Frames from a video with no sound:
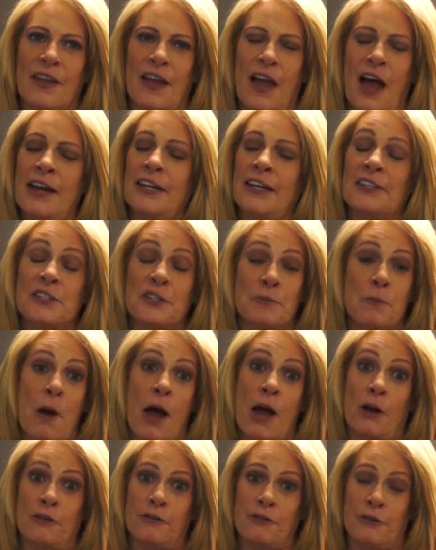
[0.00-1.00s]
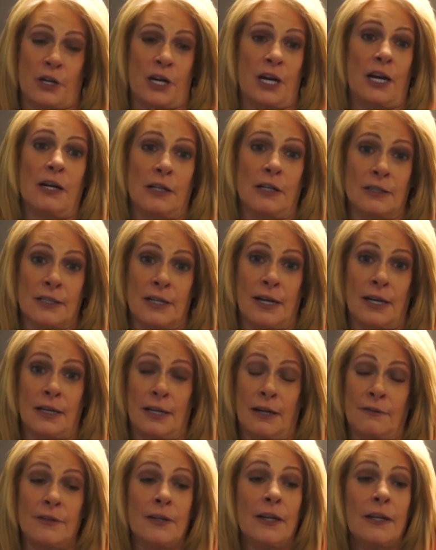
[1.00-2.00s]
I didn't smile for years, and I
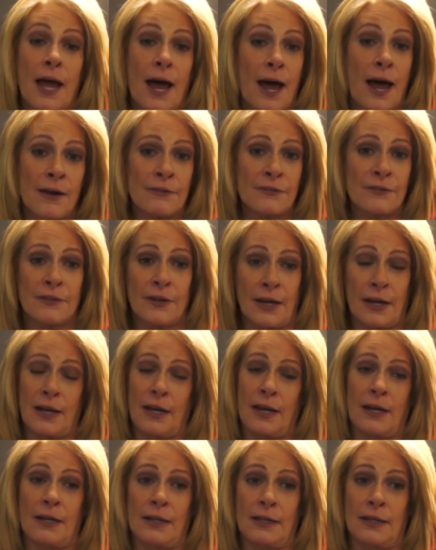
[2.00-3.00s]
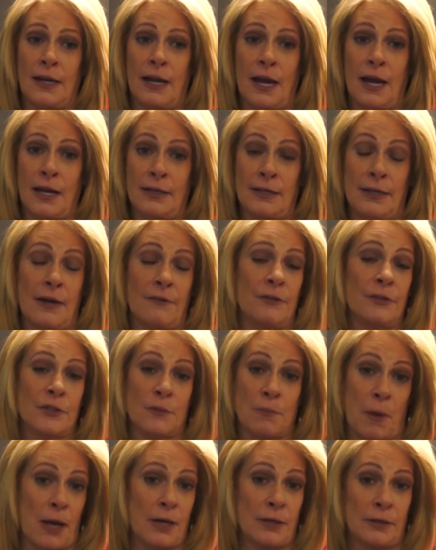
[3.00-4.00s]
loved to laugh, and I never
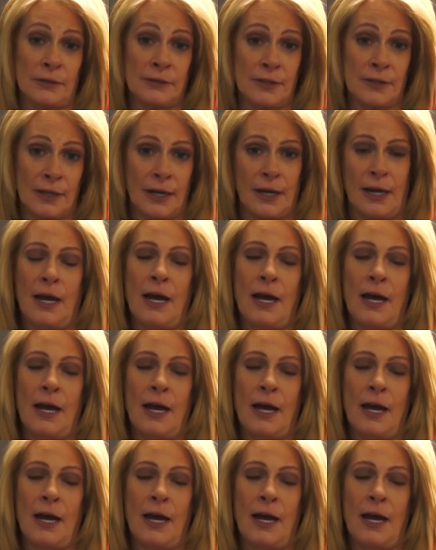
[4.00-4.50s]
smiled.